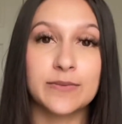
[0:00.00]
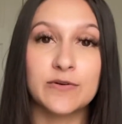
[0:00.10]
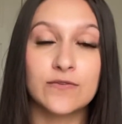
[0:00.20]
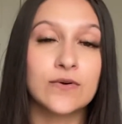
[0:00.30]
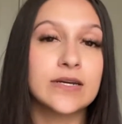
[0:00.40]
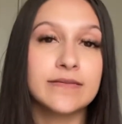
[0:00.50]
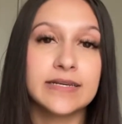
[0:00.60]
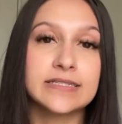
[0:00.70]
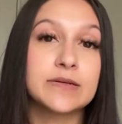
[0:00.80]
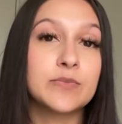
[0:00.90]
before, they
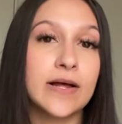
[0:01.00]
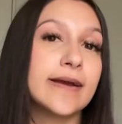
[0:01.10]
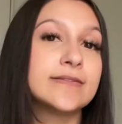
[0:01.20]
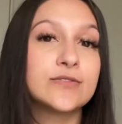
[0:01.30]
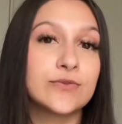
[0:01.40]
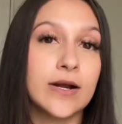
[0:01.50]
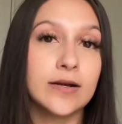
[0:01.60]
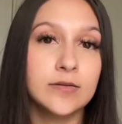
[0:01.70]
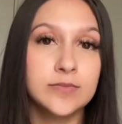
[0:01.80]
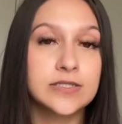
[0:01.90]
supplied
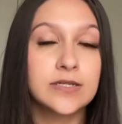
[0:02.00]
scrubs